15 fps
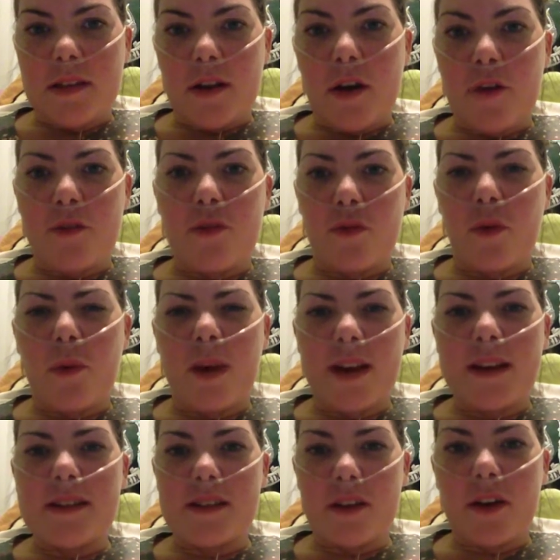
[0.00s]
over 4
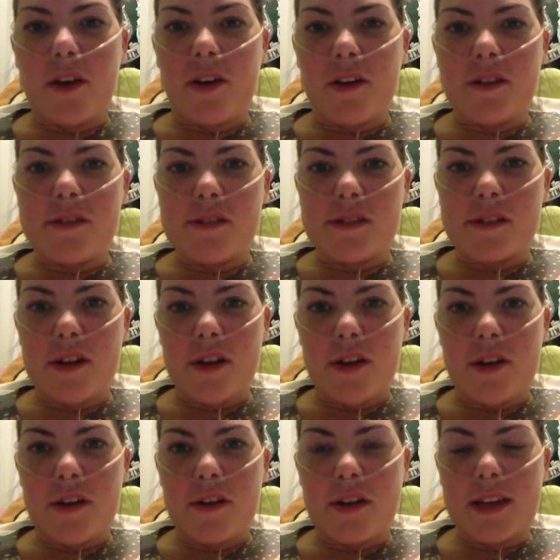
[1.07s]
weeks ago. So,
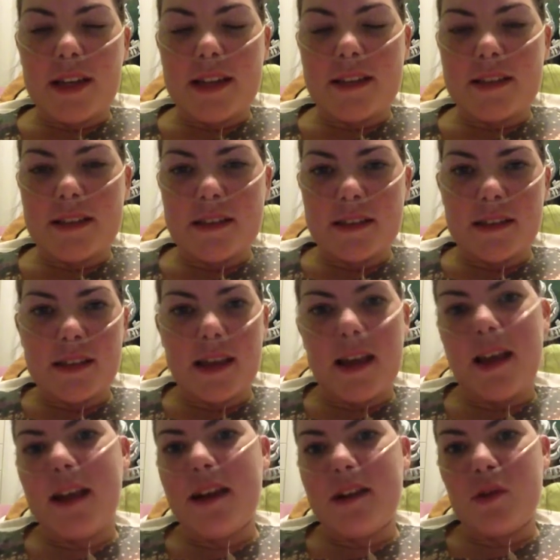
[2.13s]
and it's
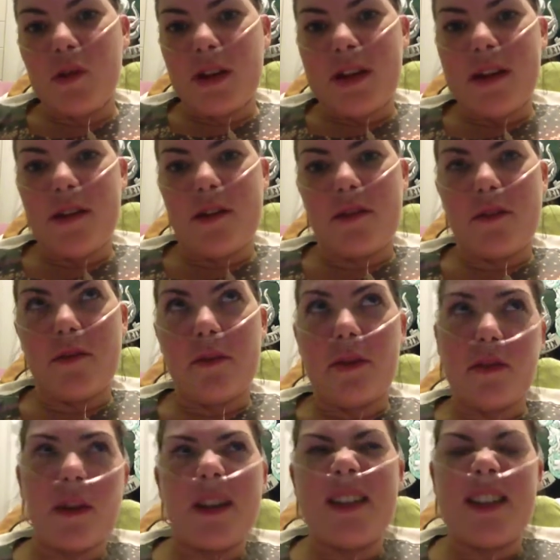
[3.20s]
the 20th or
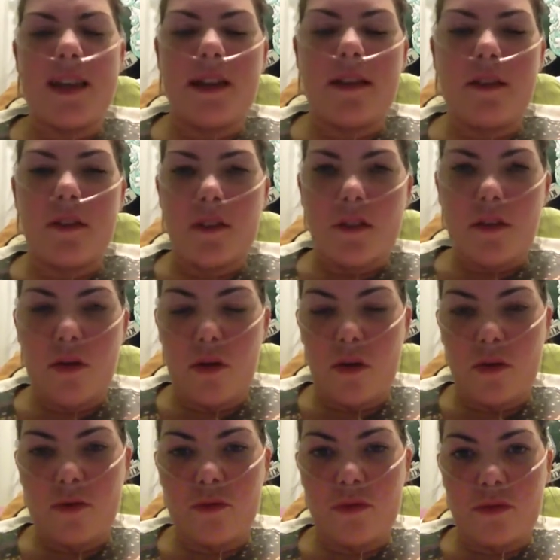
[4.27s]
19th
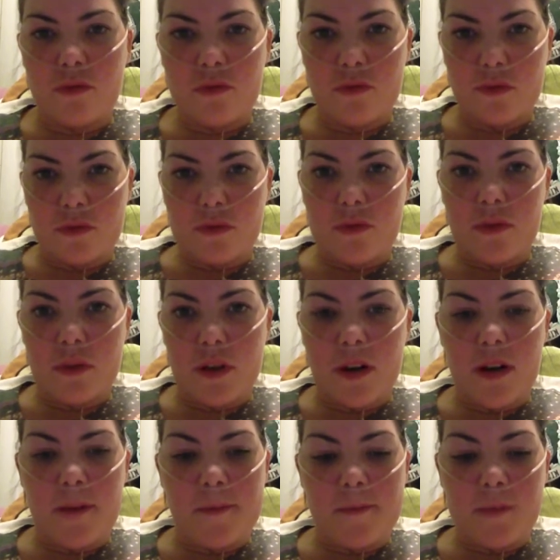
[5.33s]
of
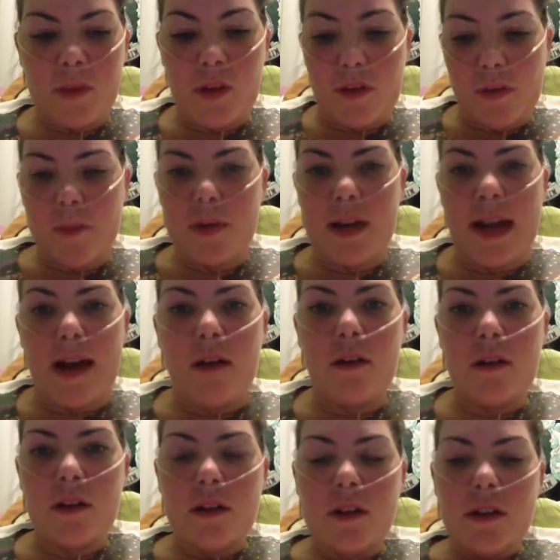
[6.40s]
November now.
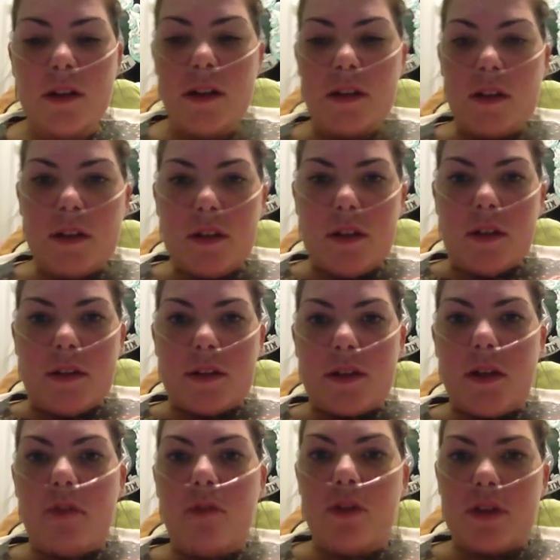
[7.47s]
So
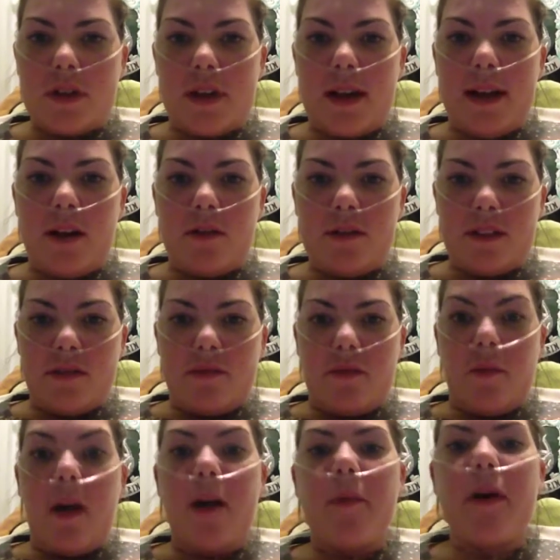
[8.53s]
unfortunately I was in for
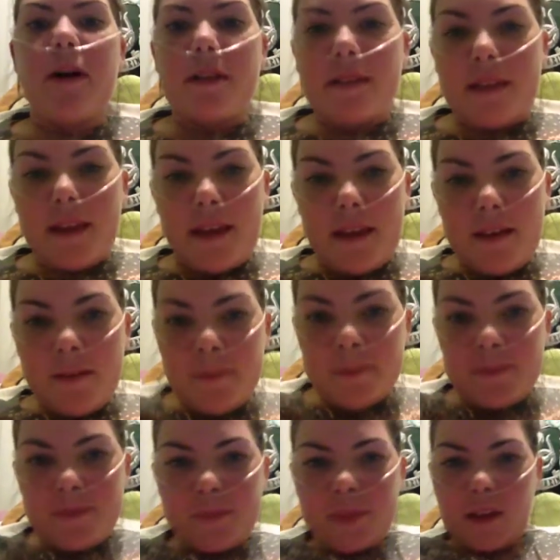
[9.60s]
my birthday.
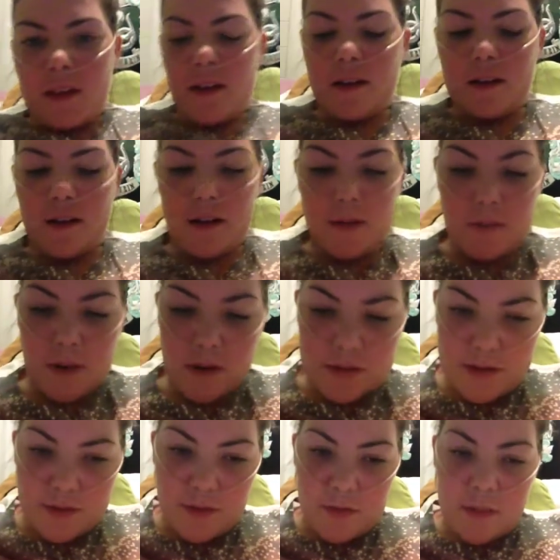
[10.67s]
I was
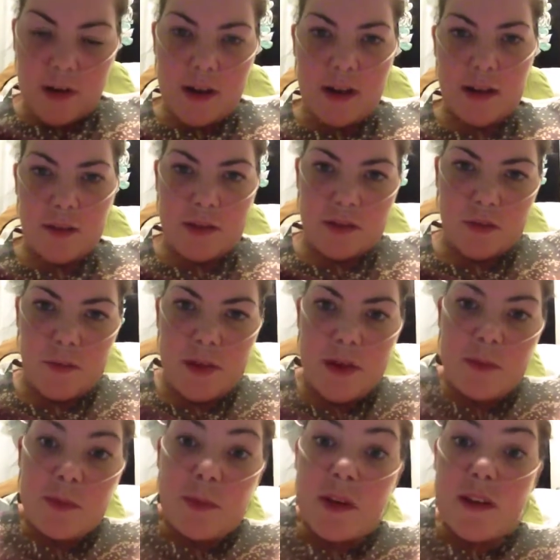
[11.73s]
in for my best friend
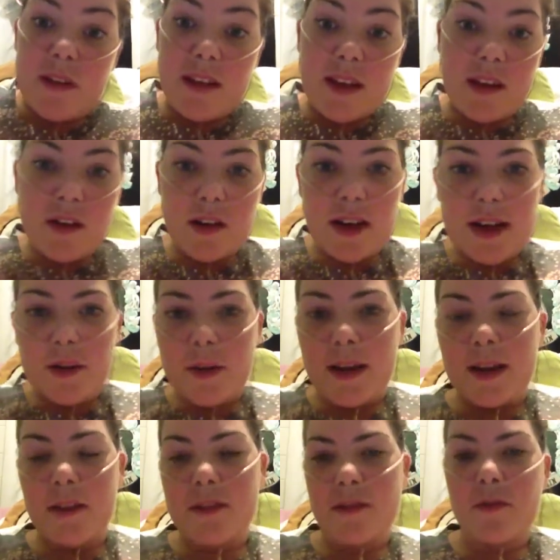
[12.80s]
Pip's birthday on Halloween.
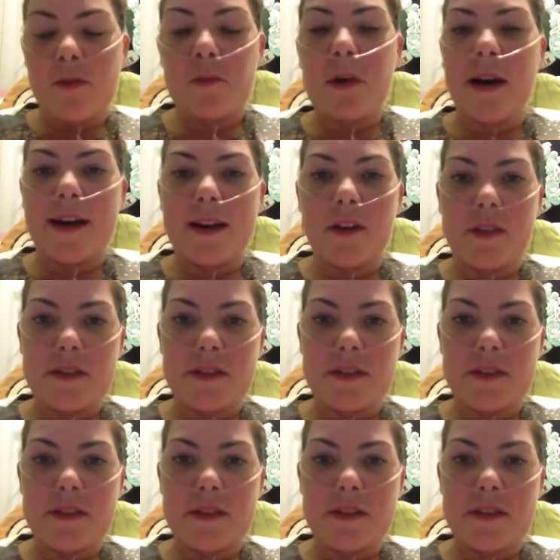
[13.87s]
I was in for mine on